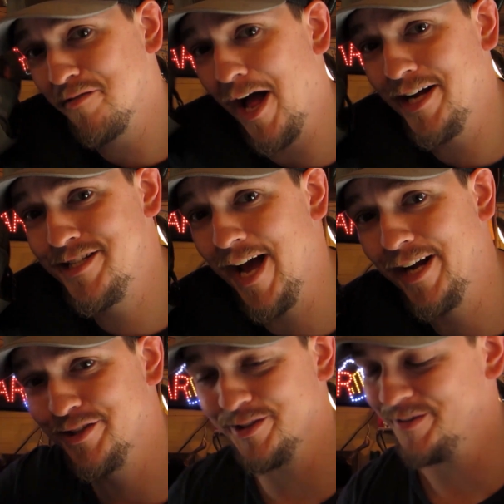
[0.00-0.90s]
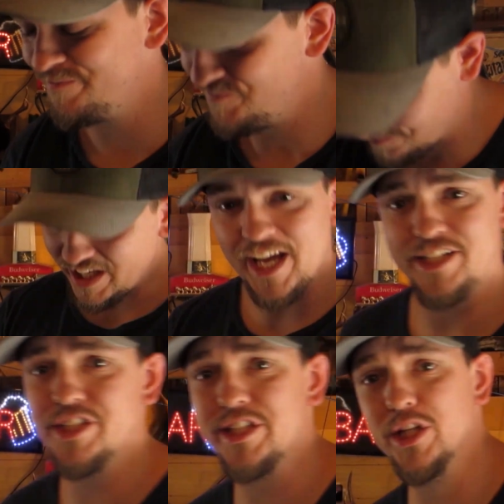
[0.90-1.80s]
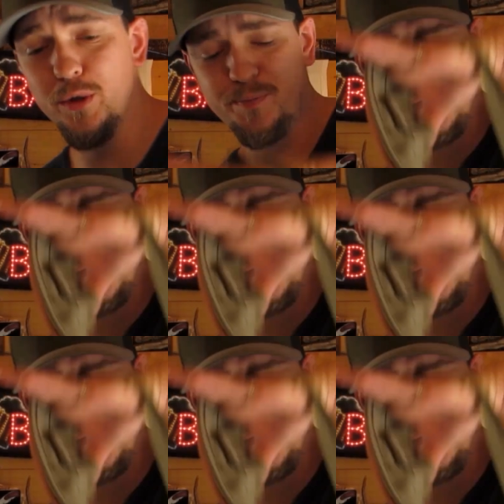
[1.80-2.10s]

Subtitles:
fly satchel. It just loops